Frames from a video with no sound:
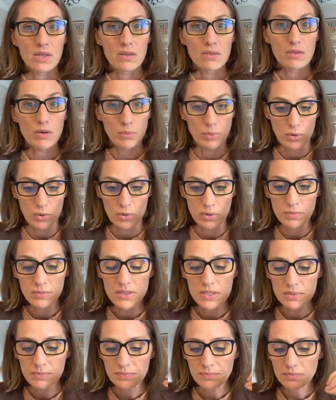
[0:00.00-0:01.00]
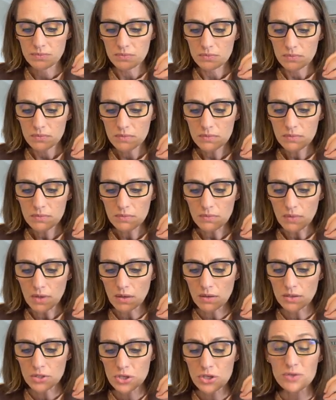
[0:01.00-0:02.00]
the bulbs.
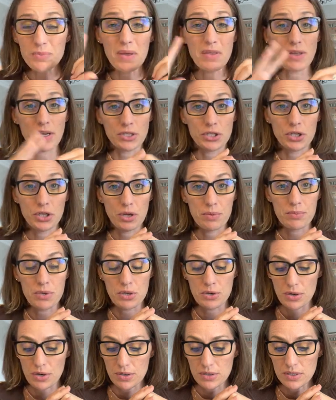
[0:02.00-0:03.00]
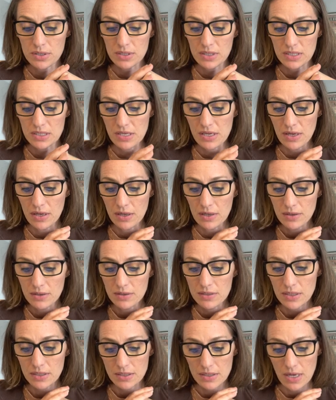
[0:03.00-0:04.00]
Excuse me, that's your computers,
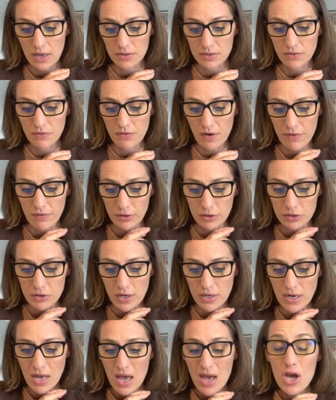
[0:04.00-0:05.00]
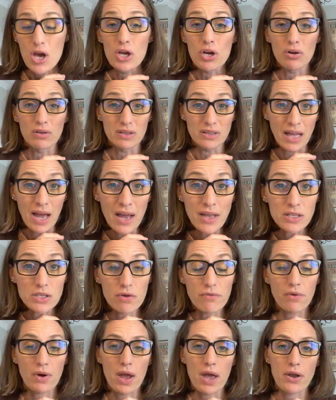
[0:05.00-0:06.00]
66,500. Your lights
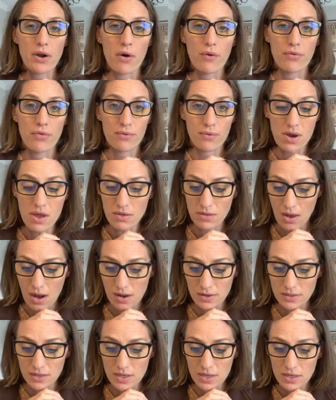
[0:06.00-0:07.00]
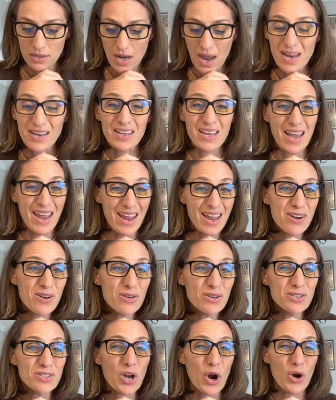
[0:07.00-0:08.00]
overhead are 3,000 and
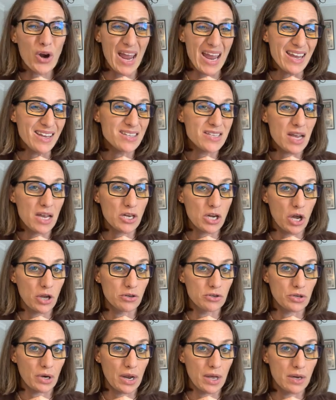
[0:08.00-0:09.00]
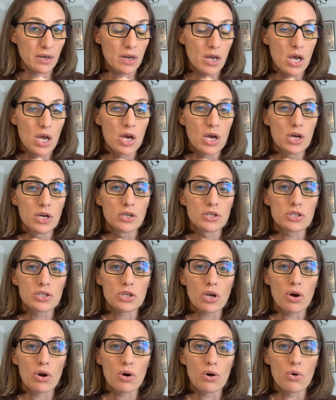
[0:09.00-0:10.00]
candles are 1,800.
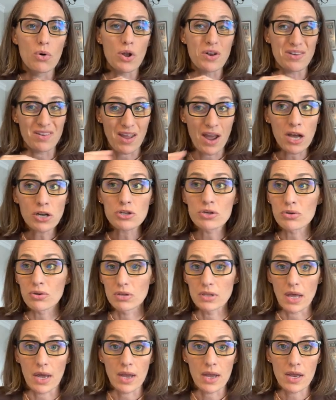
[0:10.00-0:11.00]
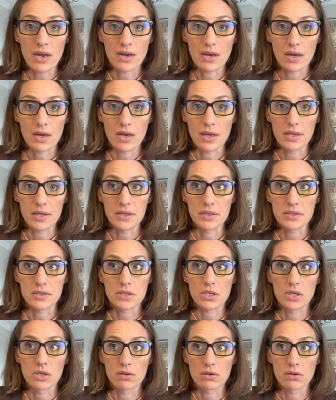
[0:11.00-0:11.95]
So natural light is